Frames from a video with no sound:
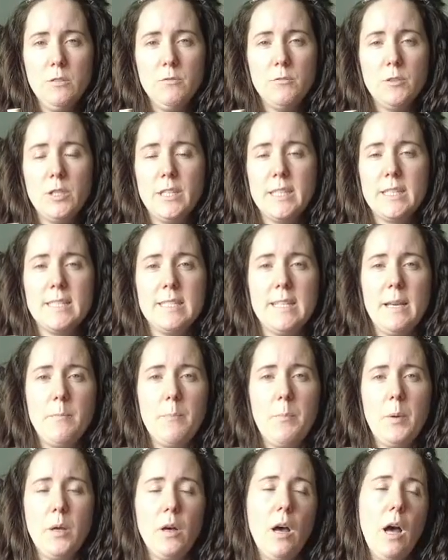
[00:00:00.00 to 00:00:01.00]
For
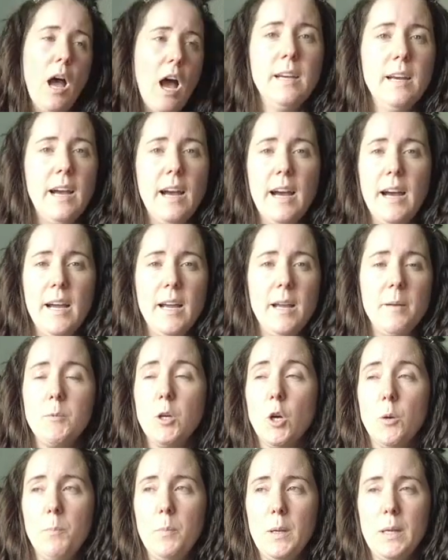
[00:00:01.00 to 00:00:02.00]
example, I'm
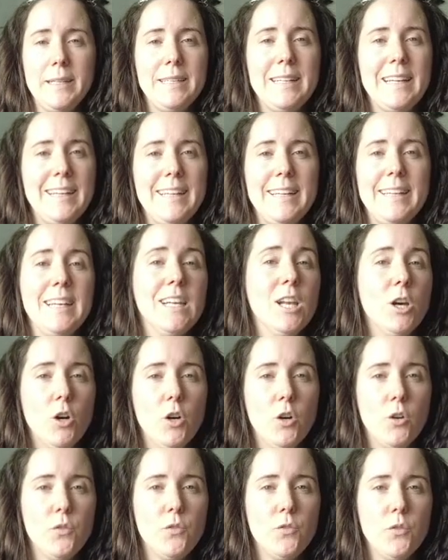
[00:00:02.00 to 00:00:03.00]
completely in
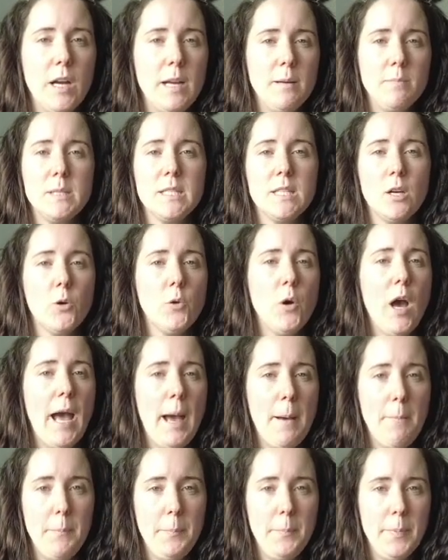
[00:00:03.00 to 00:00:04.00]
love, I'm so
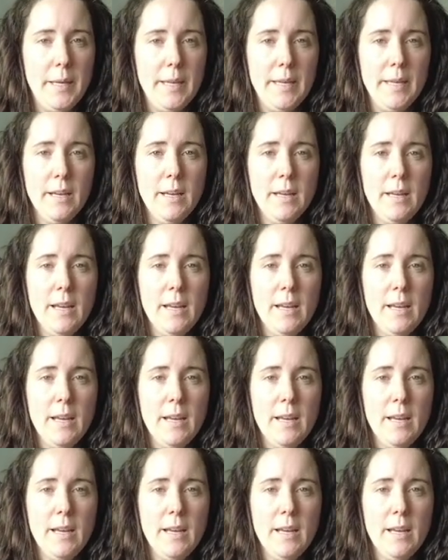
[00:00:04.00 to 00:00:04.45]
happy.